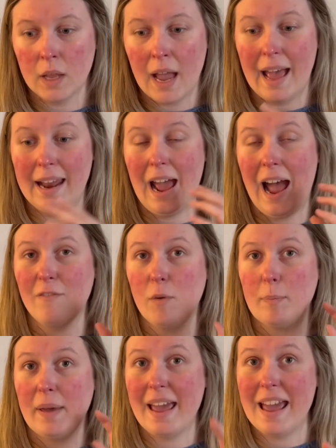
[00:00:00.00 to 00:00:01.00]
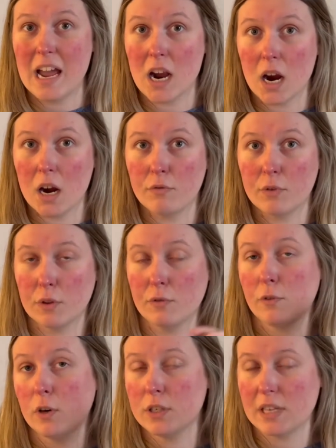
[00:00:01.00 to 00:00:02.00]
and have a pair for the
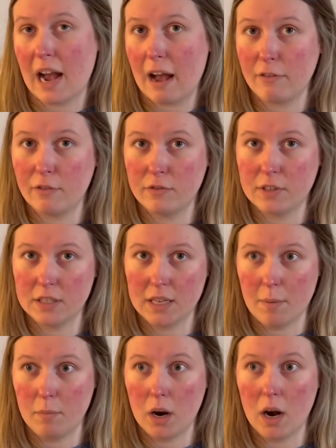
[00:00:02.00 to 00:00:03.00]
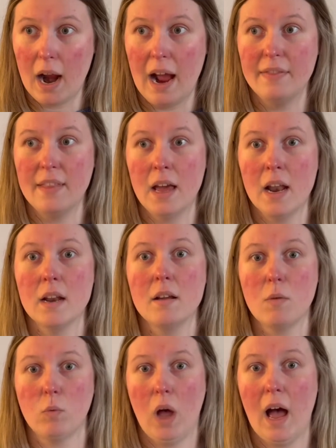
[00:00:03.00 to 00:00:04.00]
first half of December, and then
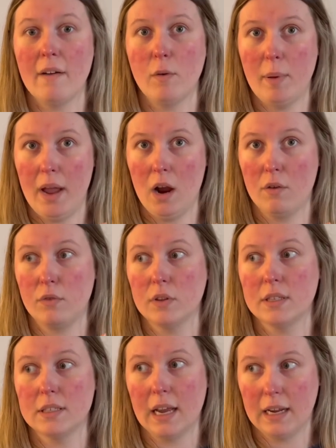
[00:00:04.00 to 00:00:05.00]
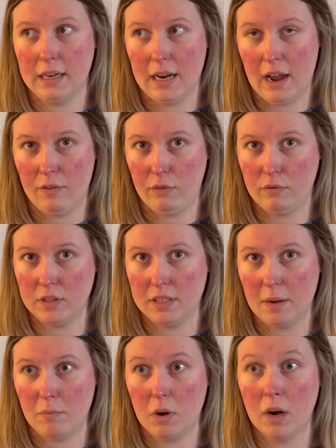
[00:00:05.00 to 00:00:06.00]
we'll have a pair for the second half of
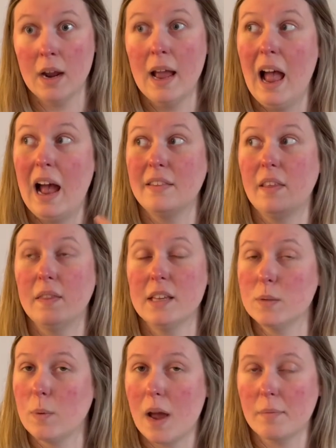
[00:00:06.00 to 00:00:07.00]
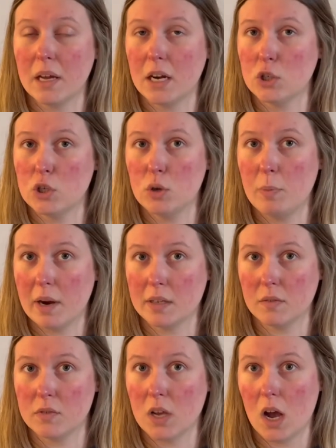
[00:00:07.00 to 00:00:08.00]
December. And then this way I'm getting 2 pairs
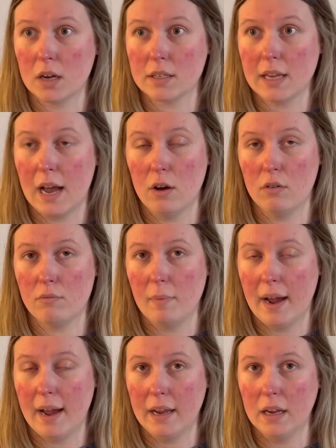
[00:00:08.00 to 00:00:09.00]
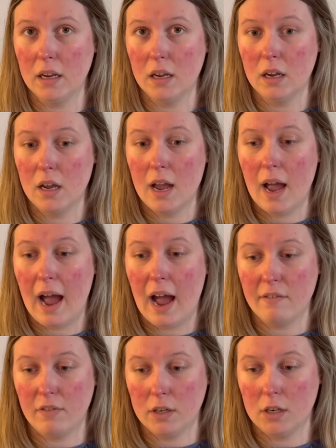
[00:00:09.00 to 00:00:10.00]
of socks out of my
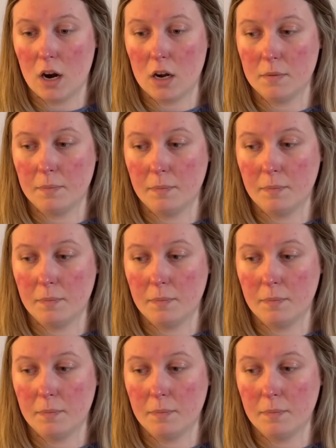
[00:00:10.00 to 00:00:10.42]
advent yarn.